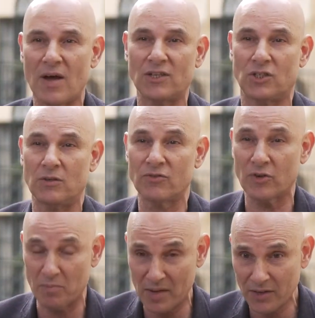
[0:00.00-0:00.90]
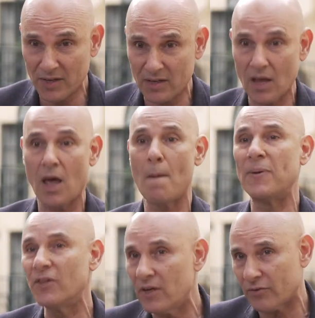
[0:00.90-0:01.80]
has 200 million
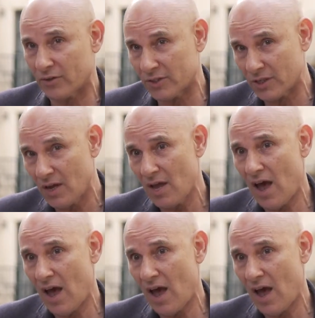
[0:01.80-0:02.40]
believers,